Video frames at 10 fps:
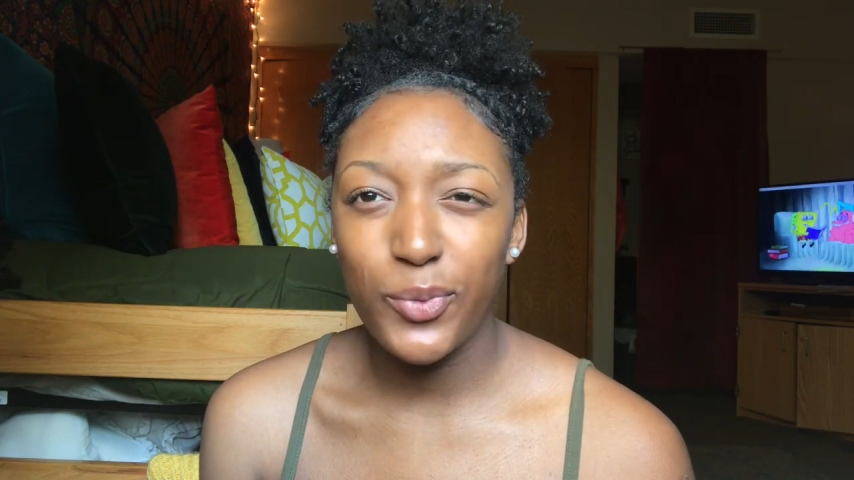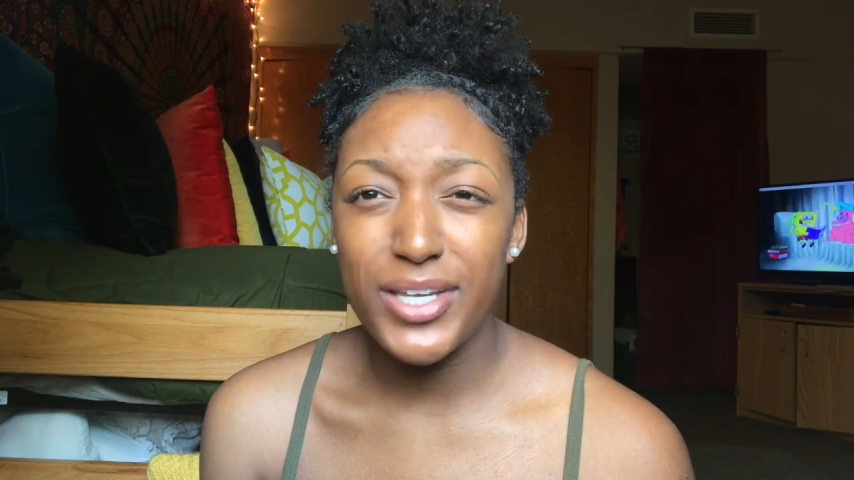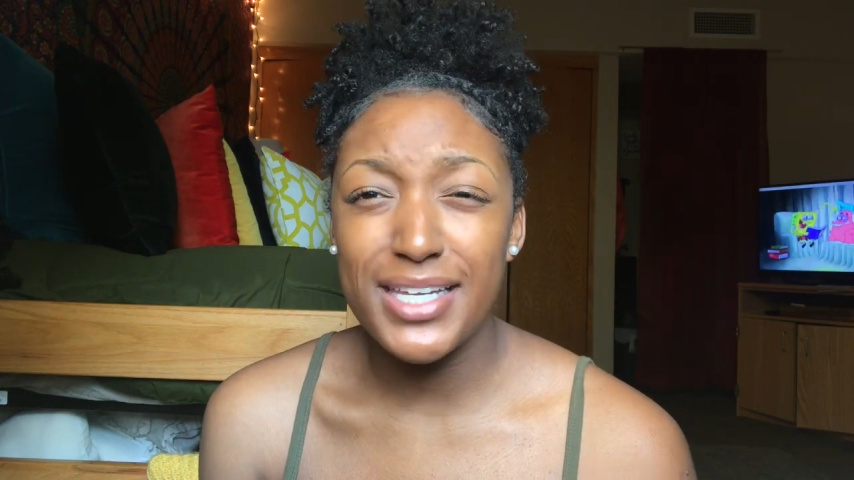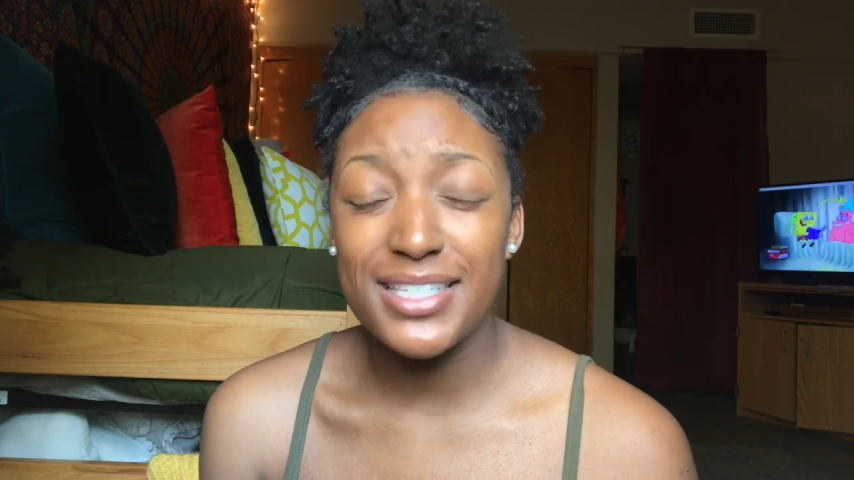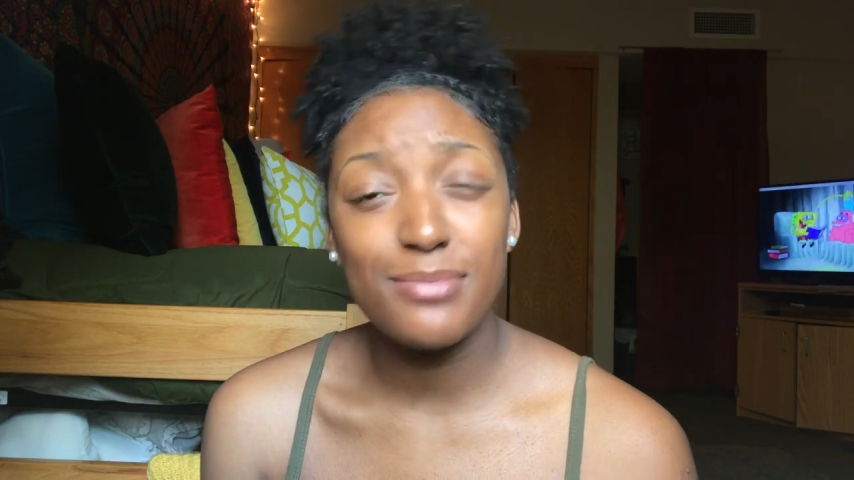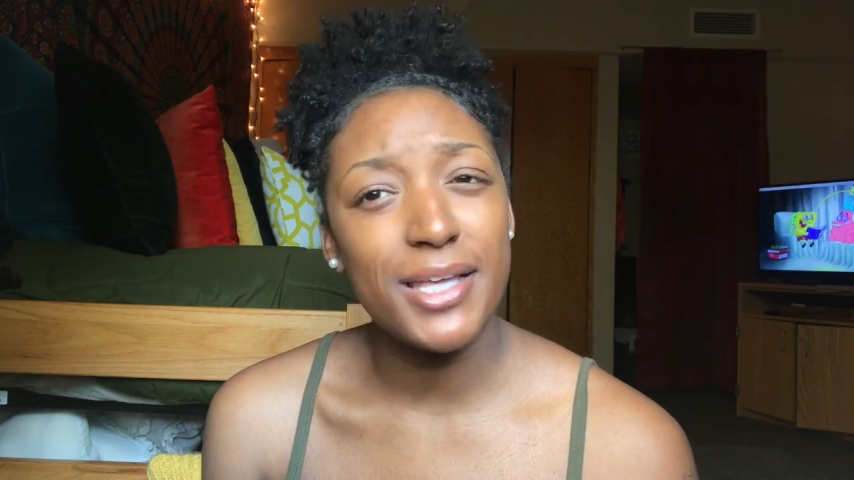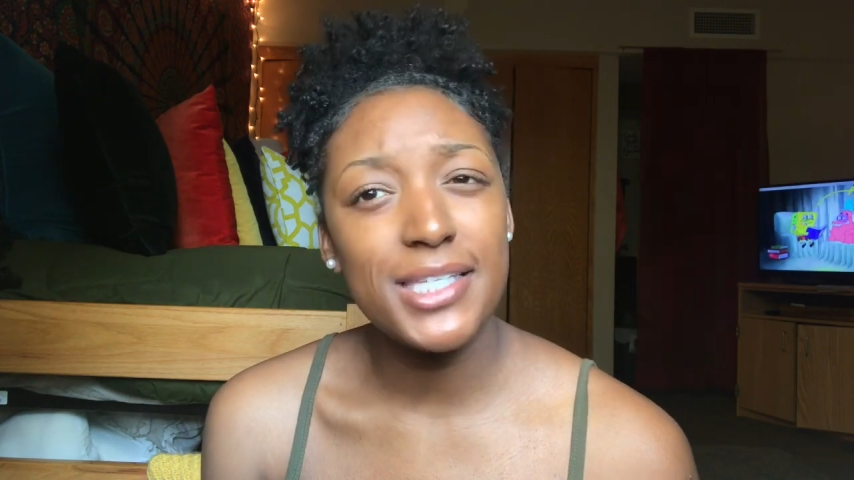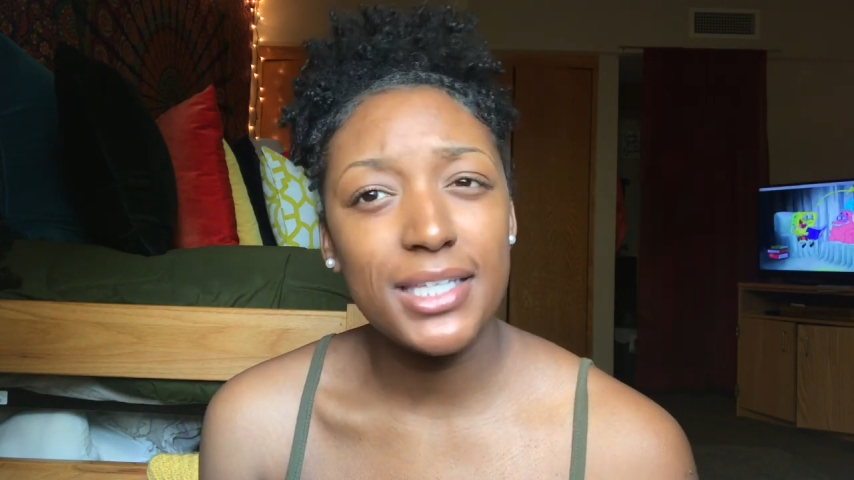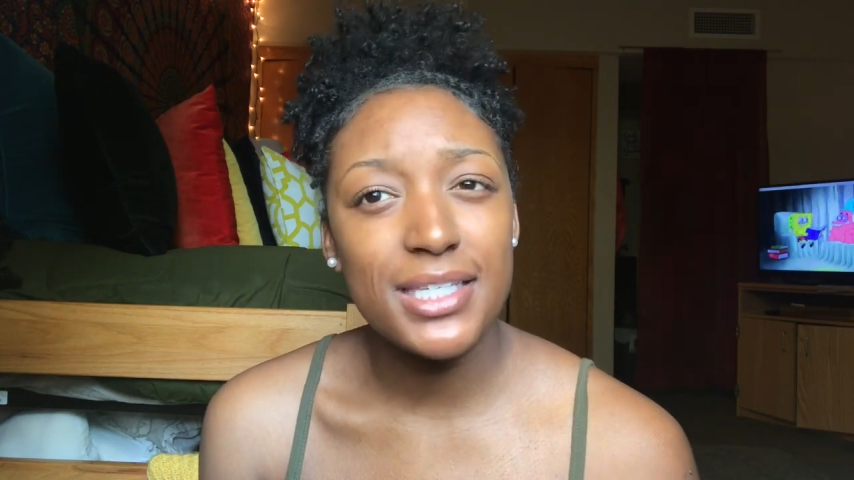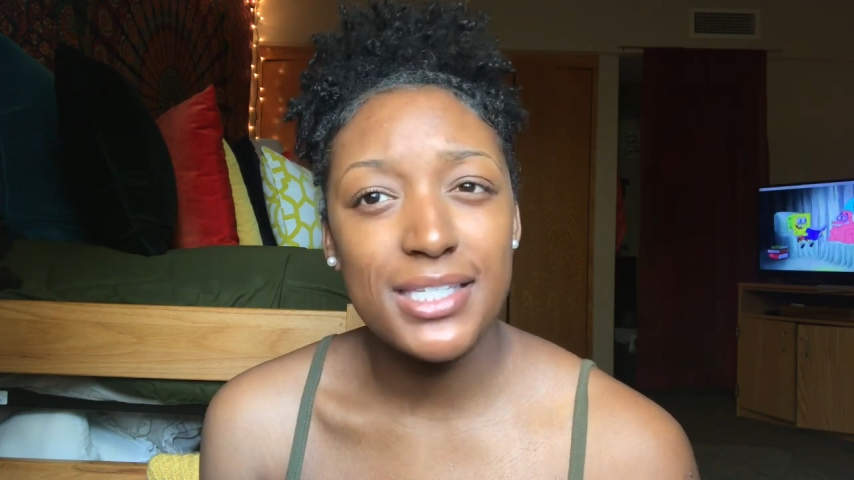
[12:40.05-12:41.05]
which is
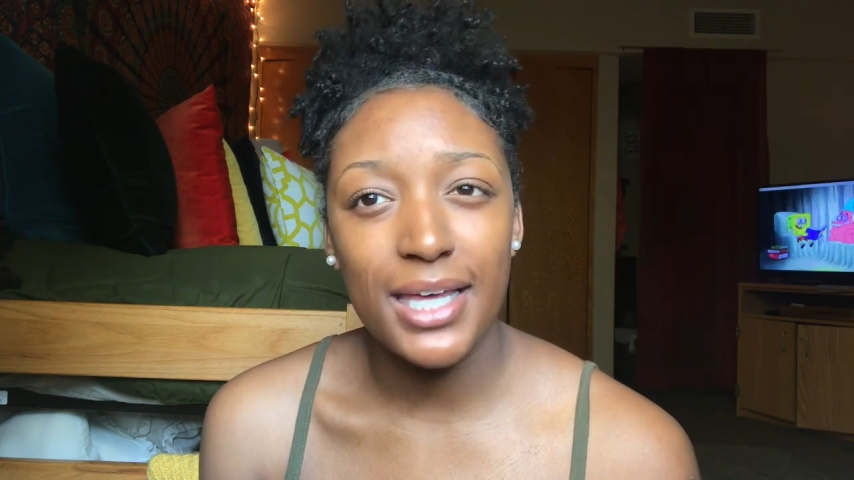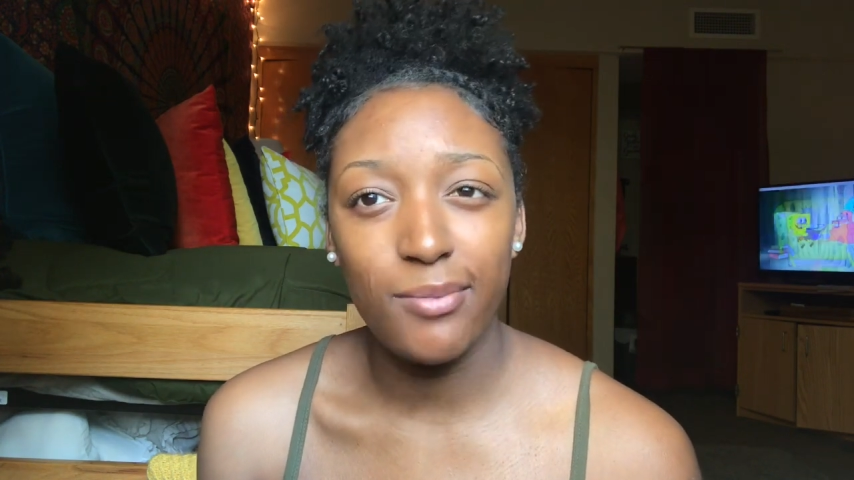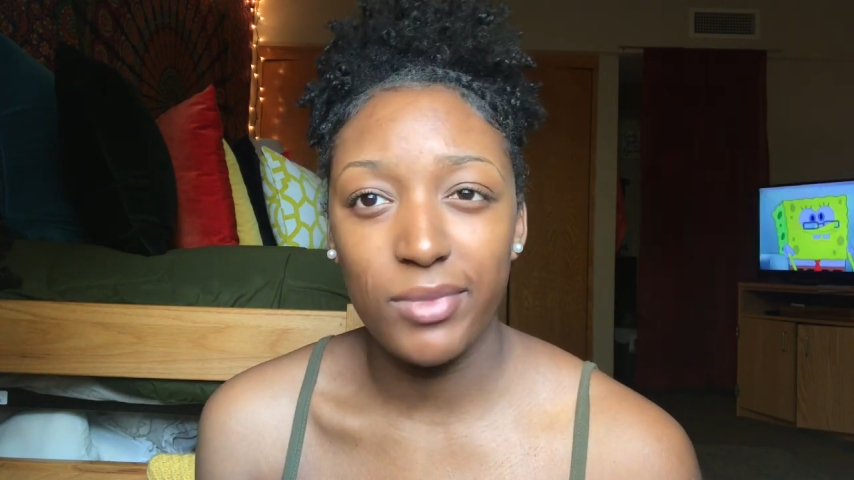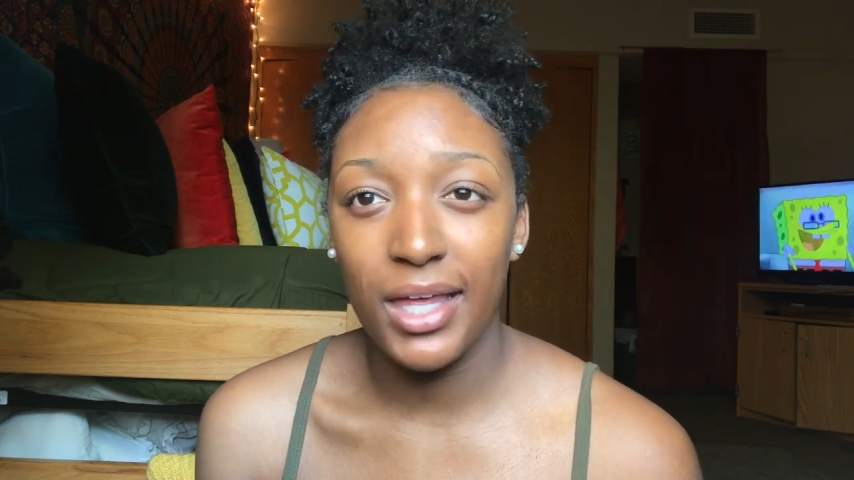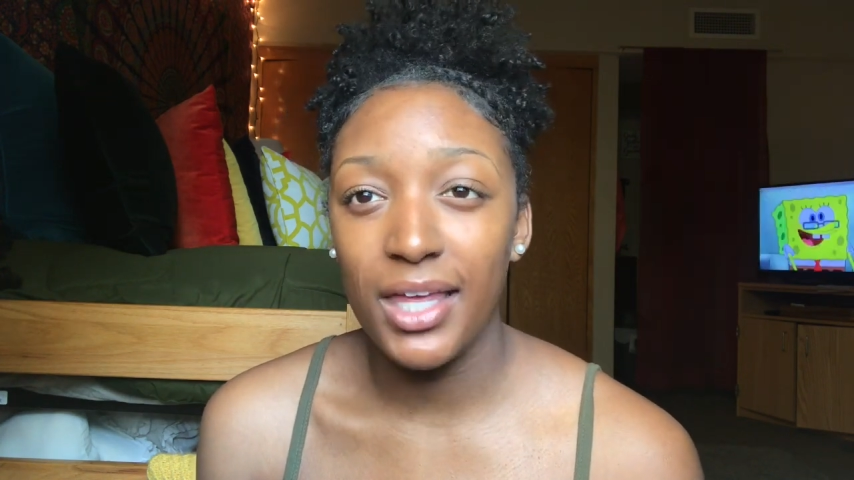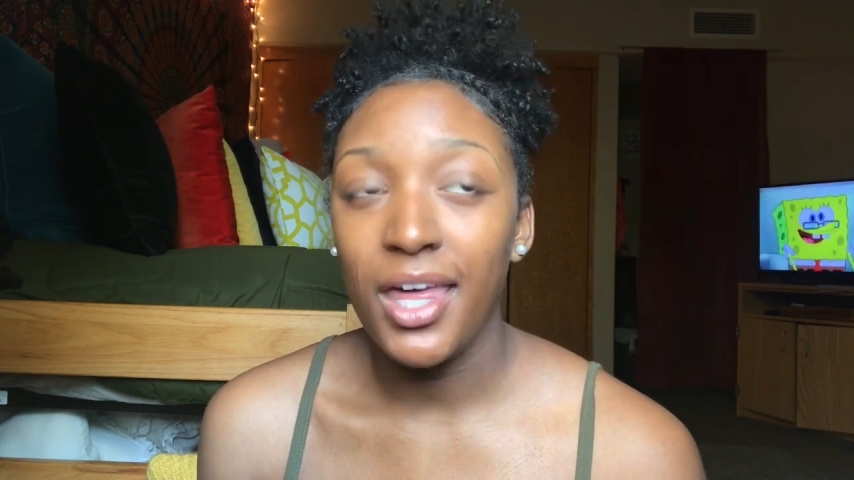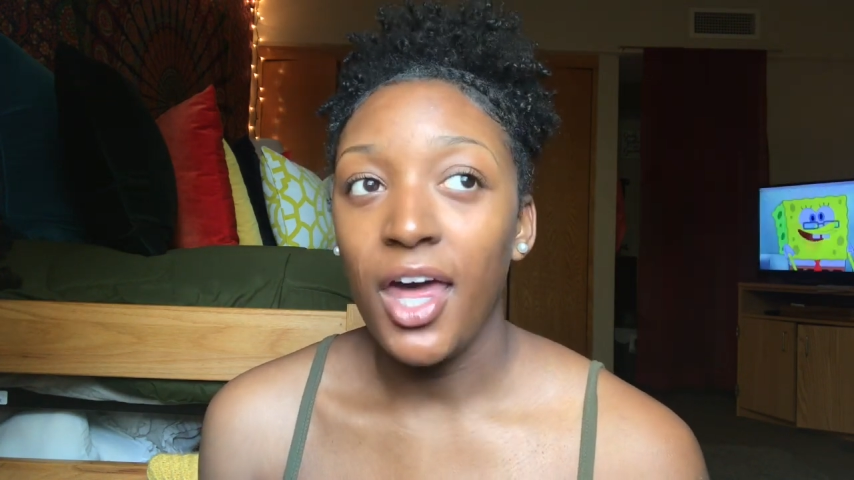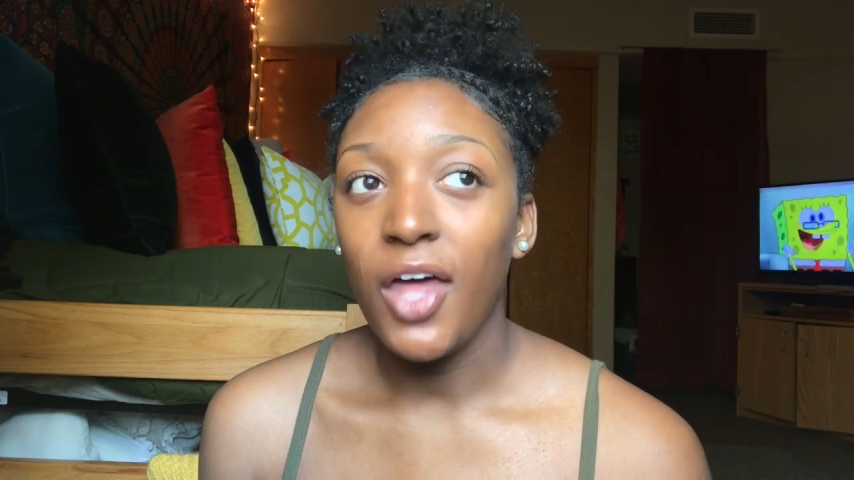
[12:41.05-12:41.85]
basically the same thing.